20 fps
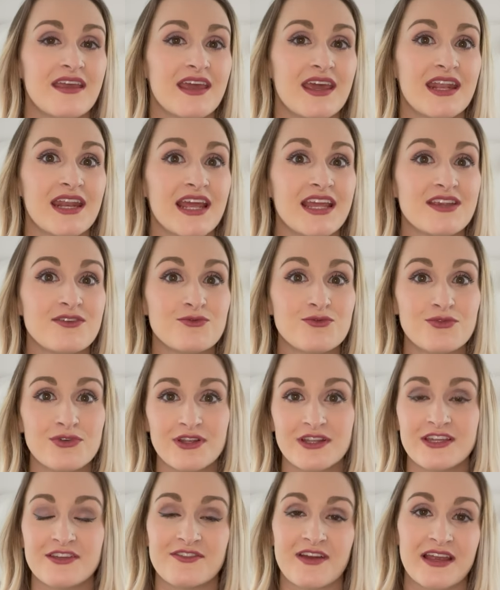And I
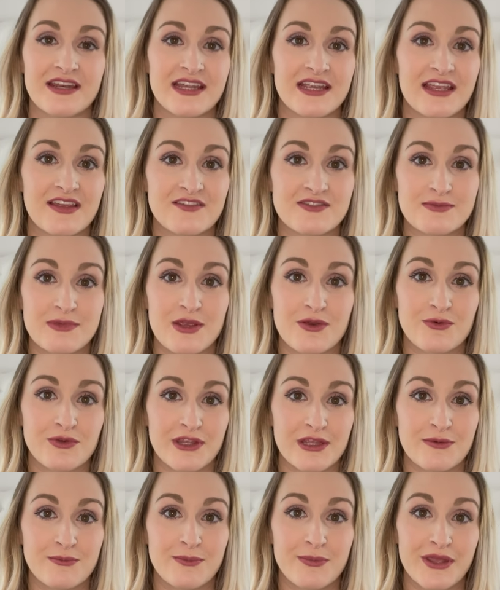really find it gives me a
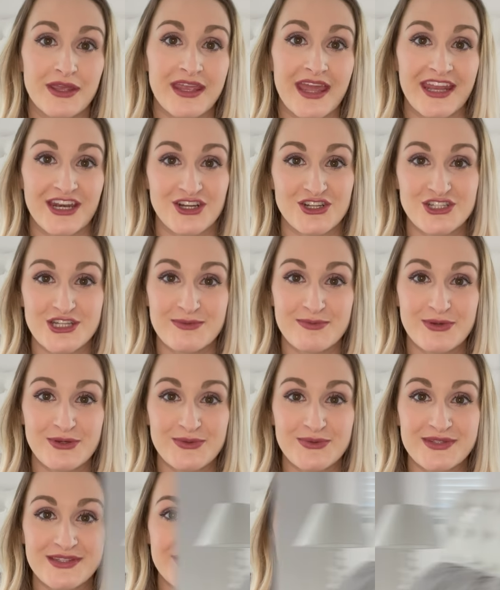really big energy
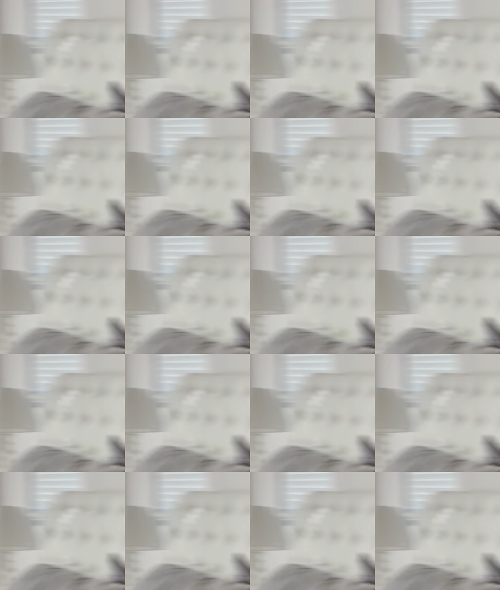boost.